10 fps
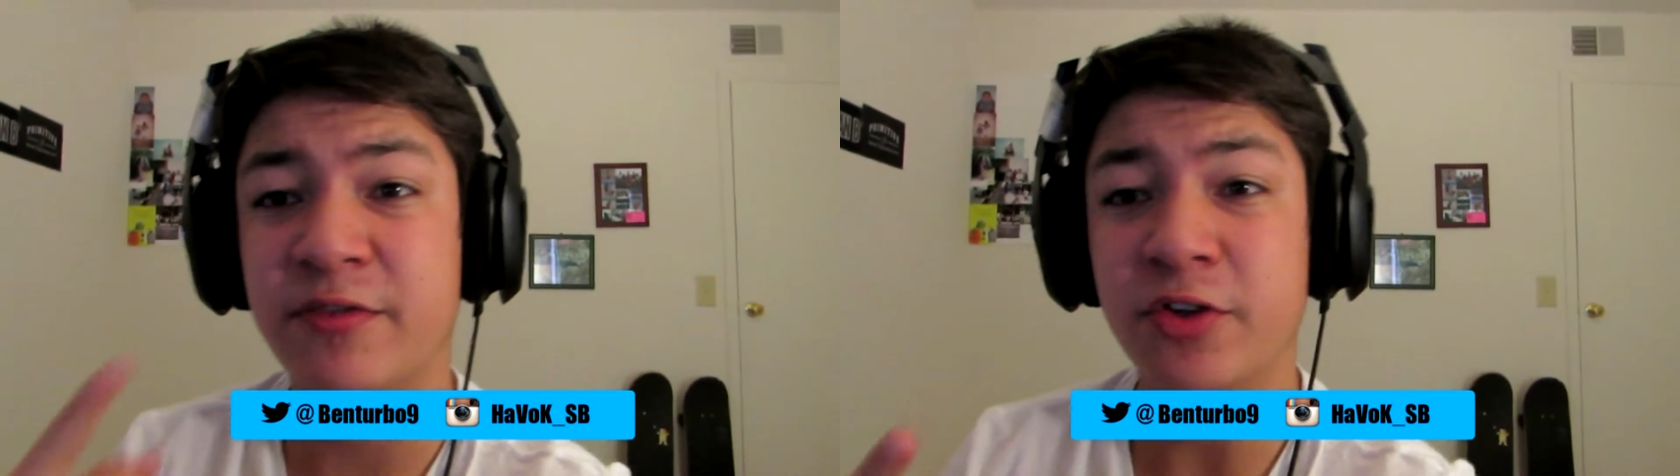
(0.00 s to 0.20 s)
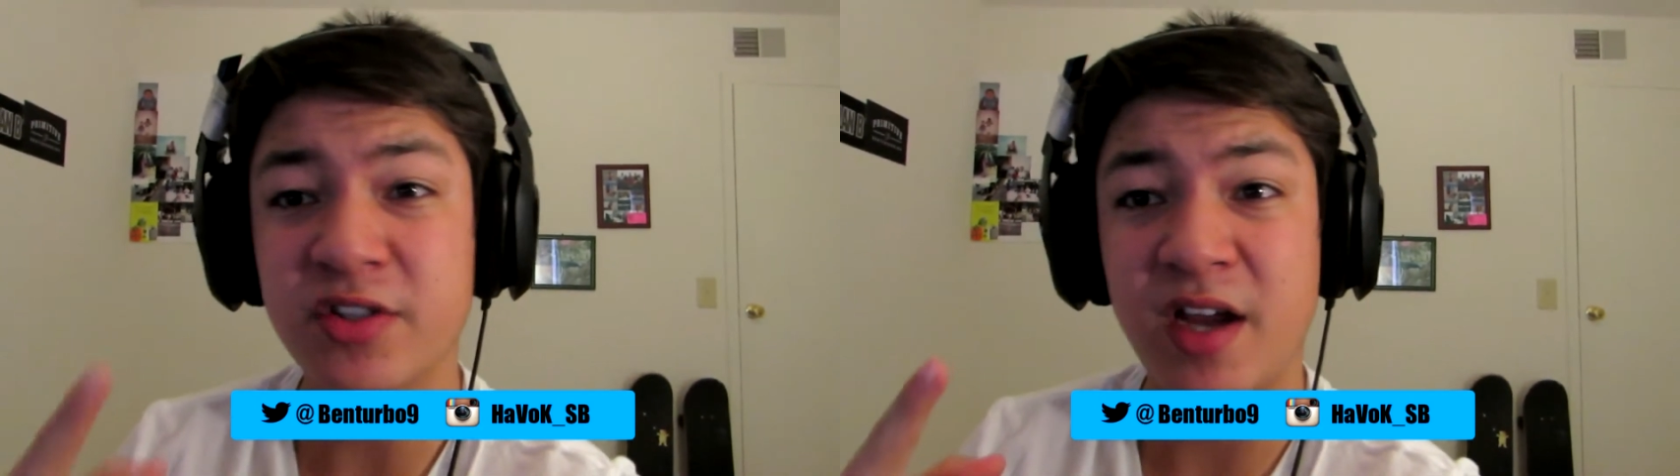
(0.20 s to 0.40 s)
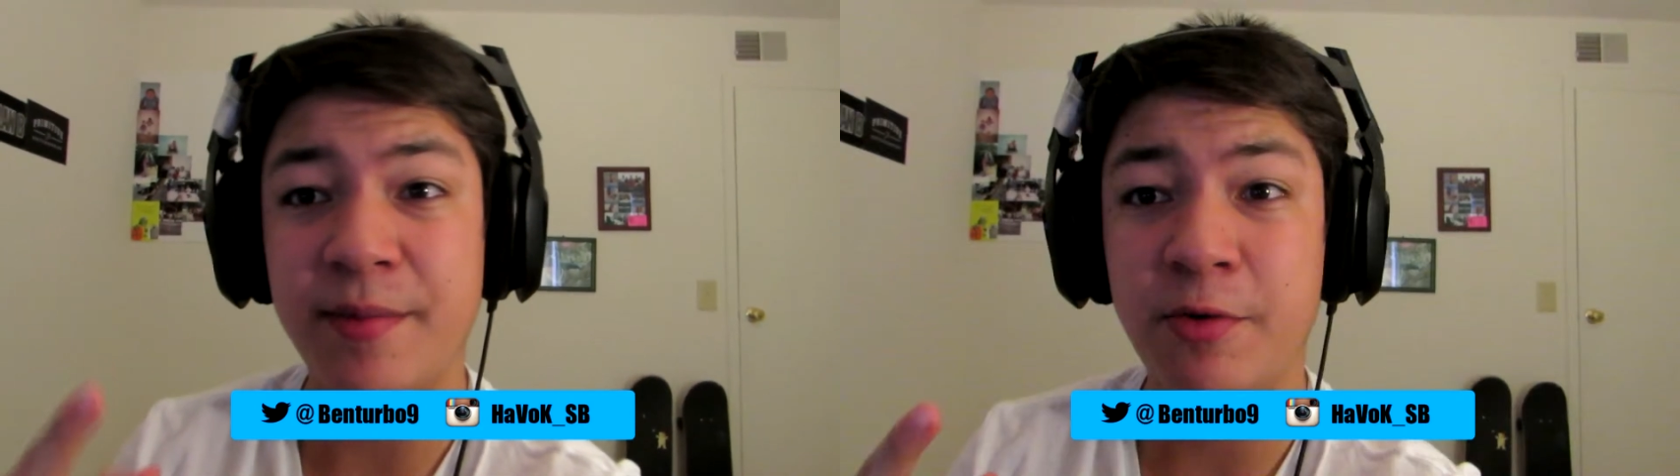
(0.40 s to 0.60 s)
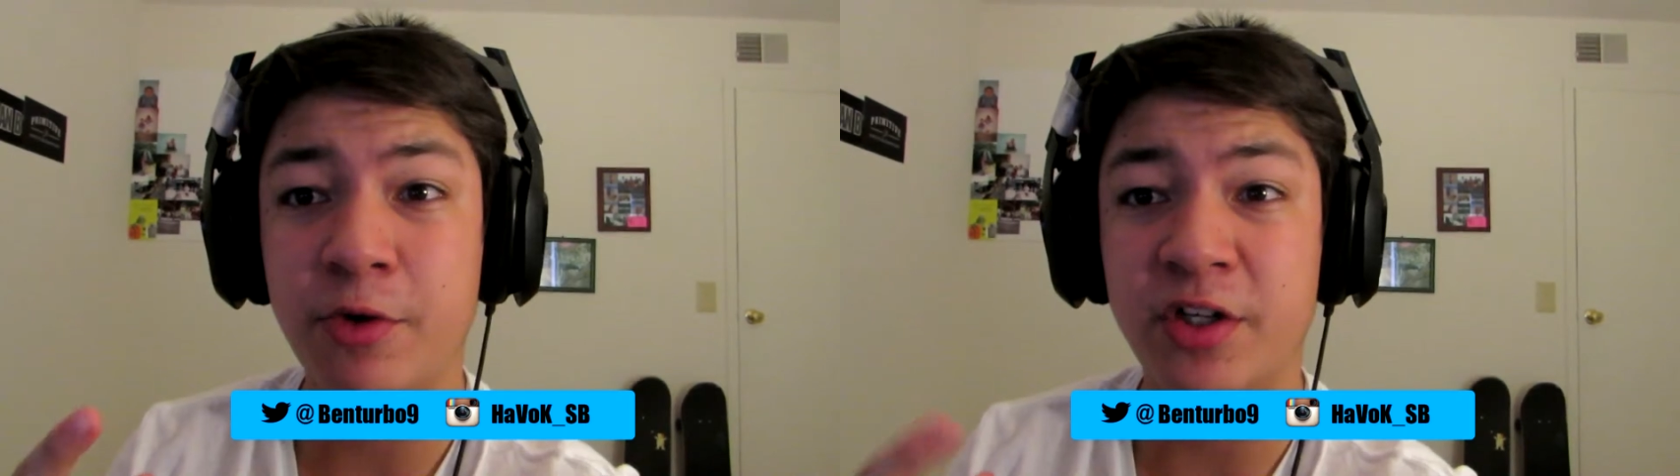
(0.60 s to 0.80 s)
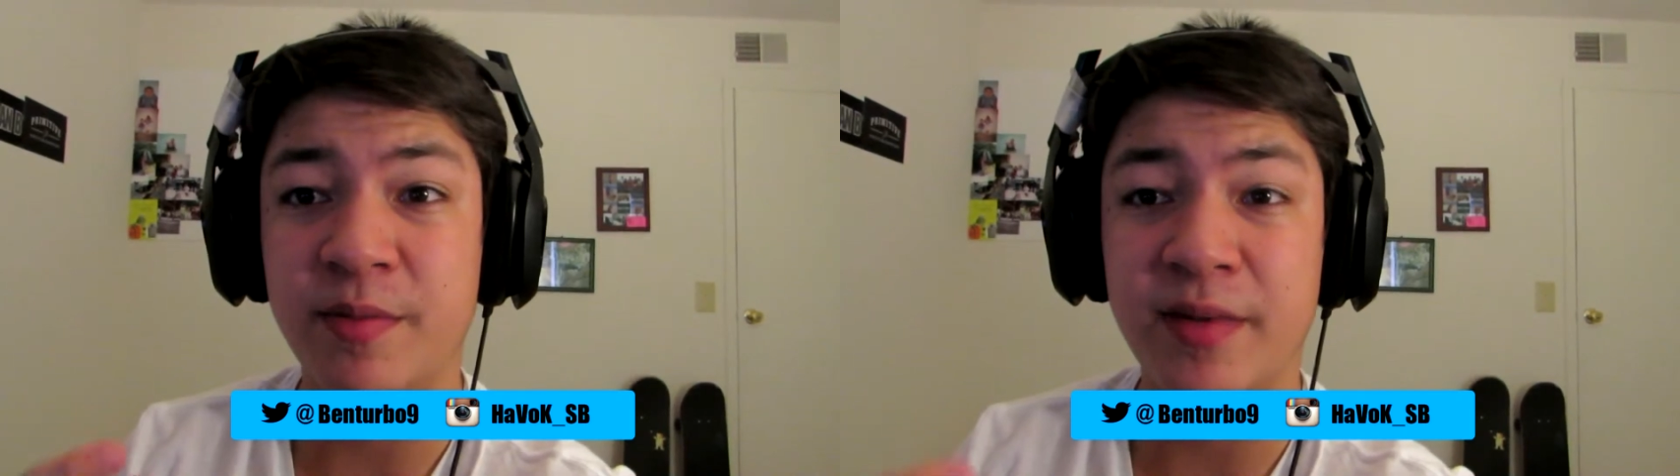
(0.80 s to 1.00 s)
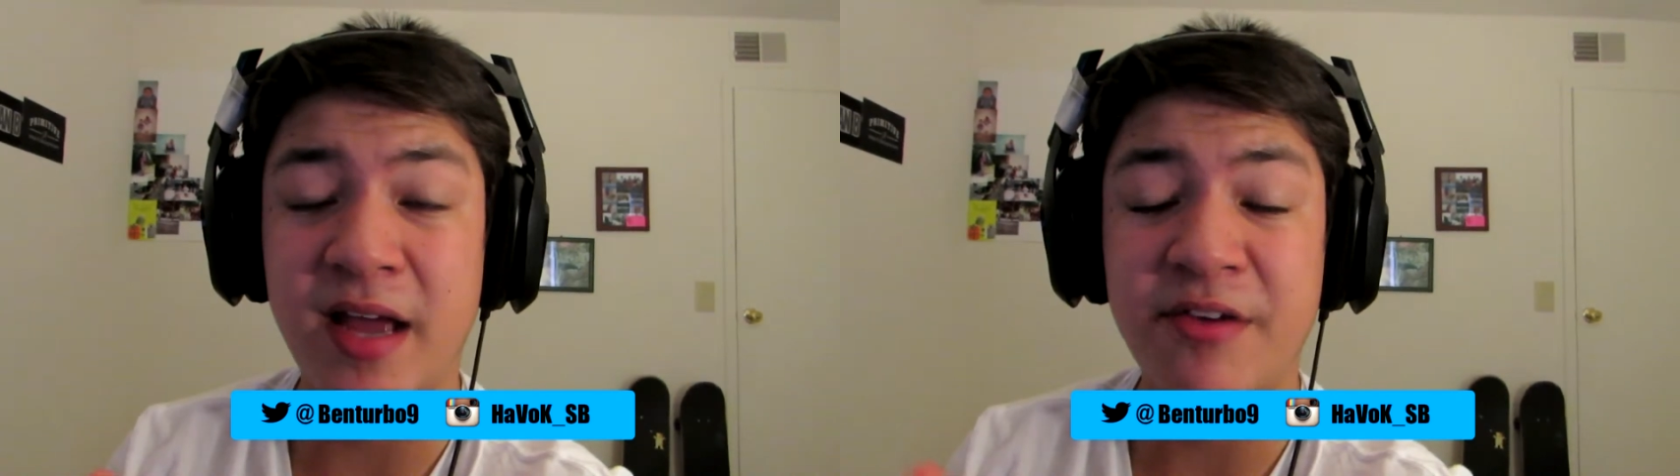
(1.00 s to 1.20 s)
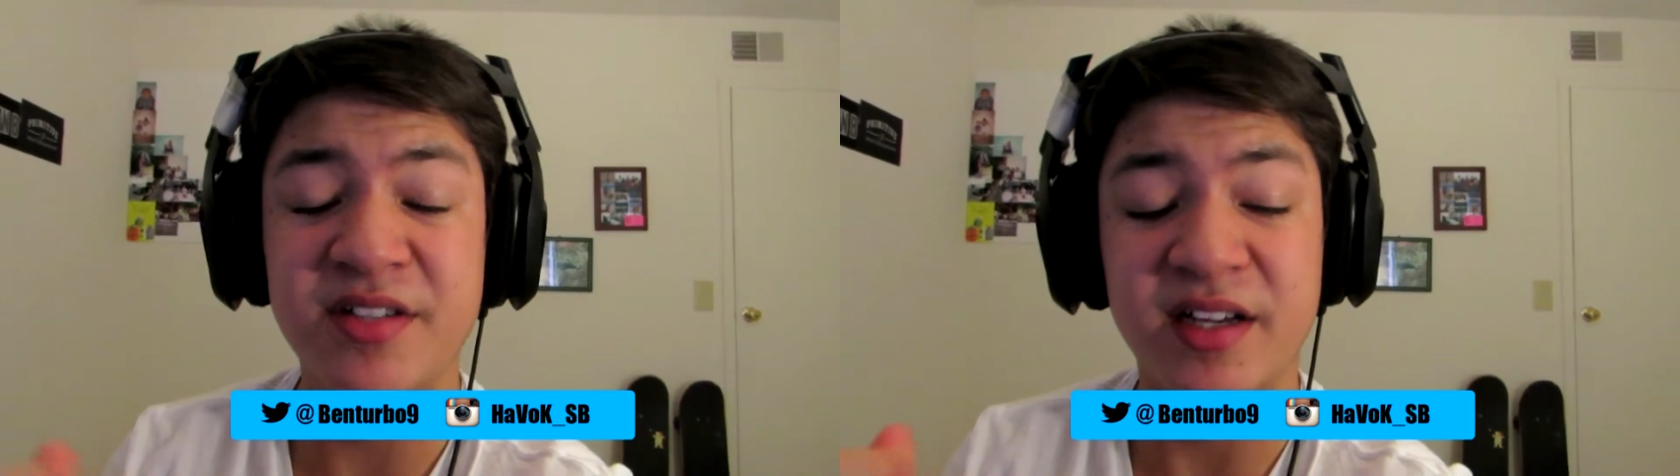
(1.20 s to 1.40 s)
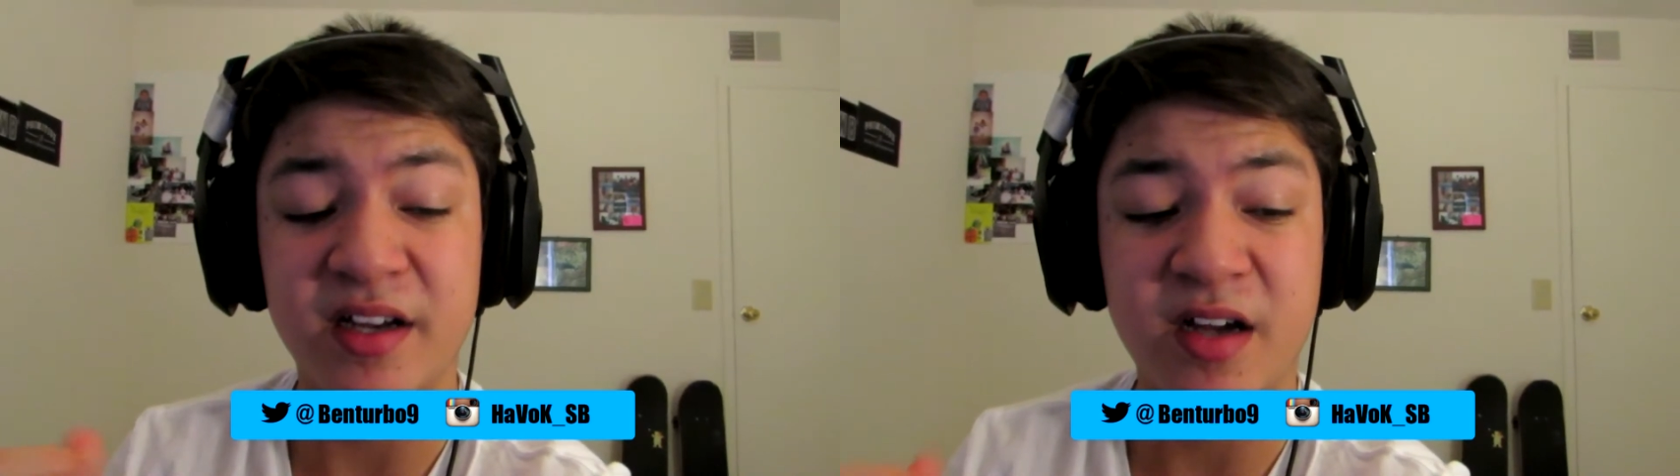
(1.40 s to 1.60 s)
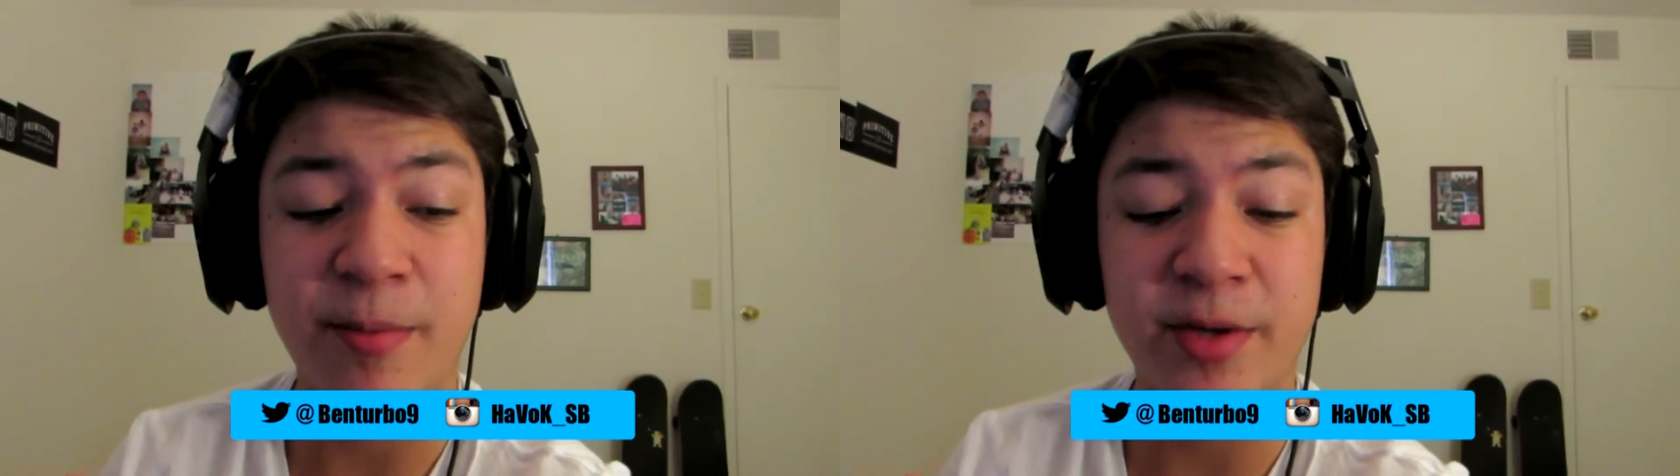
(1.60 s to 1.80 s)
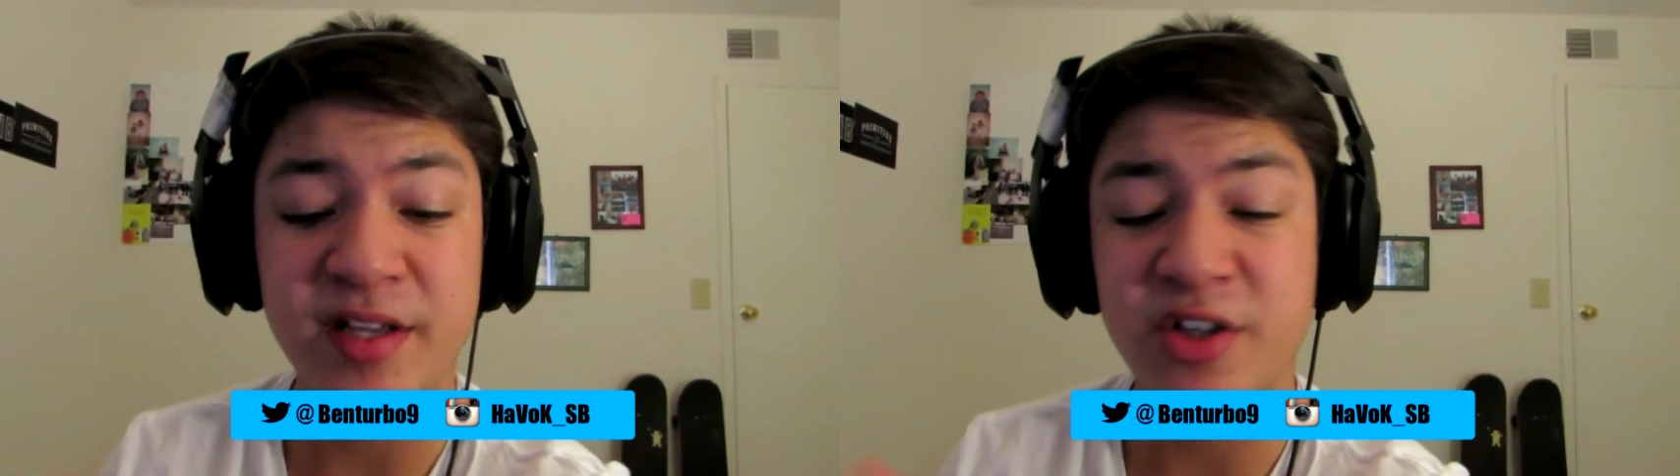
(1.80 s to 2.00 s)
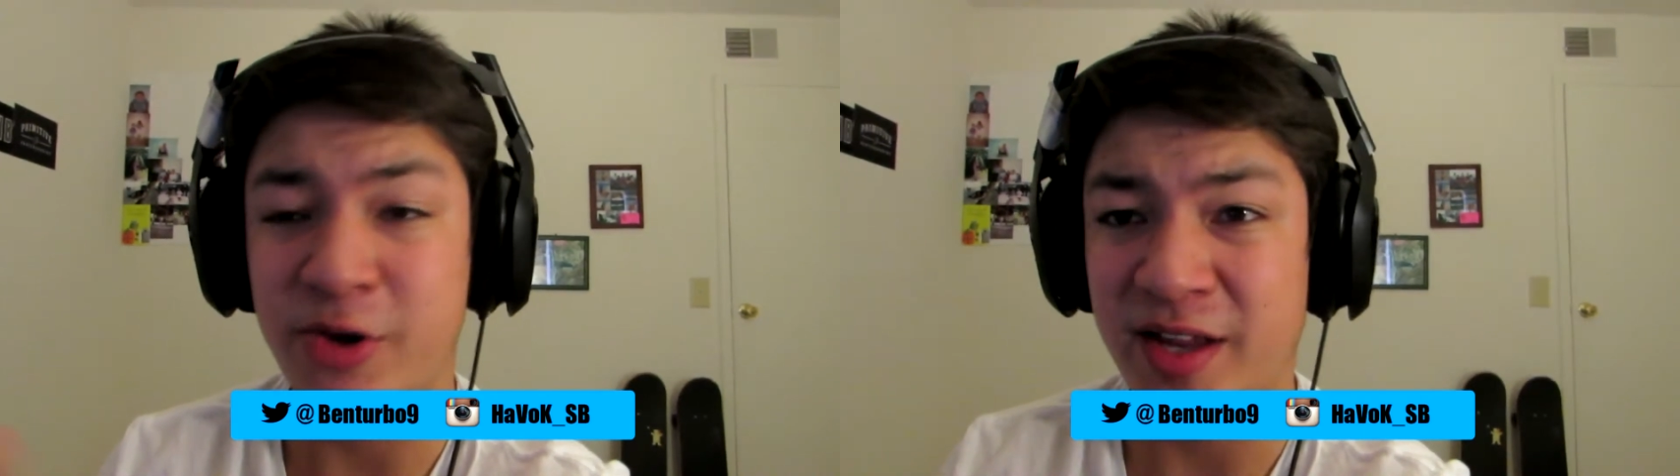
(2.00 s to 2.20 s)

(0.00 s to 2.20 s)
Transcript: First time it worked, but that was like a couple days ago.